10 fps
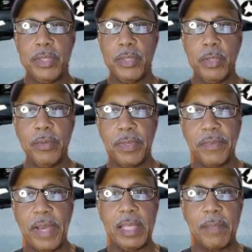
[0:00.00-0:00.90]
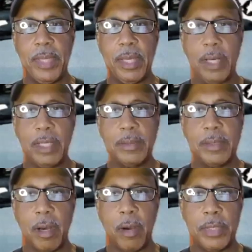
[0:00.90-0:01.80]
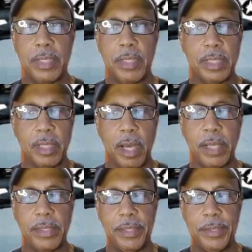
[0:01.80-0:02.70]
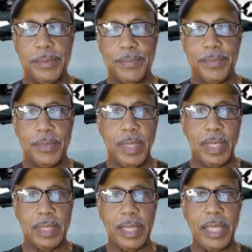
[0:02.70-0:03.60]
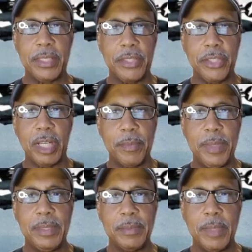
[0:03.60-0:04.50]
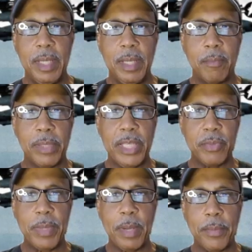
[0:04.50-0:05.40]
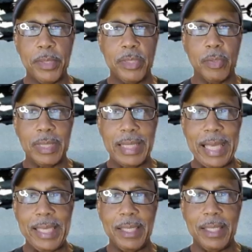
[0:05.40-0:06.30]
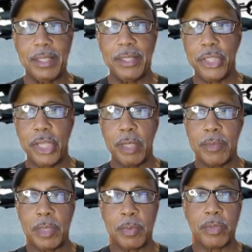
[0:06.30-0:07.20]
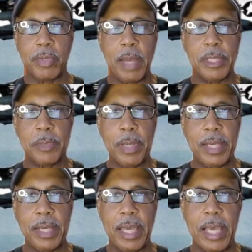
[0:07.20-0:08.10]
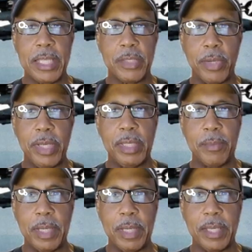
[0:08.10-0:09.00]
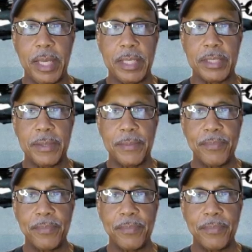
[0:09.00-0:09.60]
Drew, for inviting me on. Always good to talk to you. And ladies and gentlemen, please remember to like, share, and subscribe this podcast or ain't the podcast.